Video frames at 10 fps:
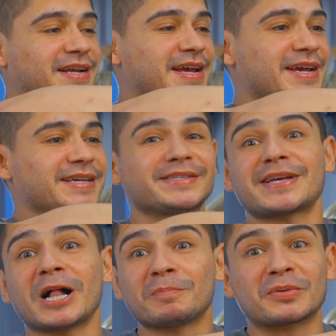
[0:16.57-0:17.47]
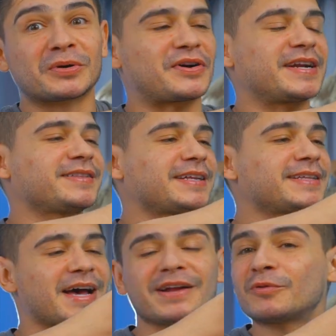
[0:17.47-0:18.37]
a scalper or anything like
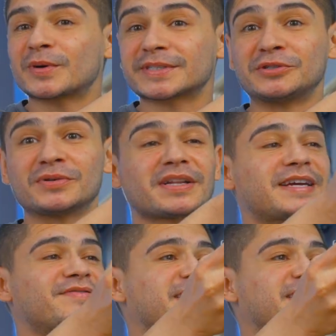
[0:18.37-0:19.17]
that. Of course, you do collect if I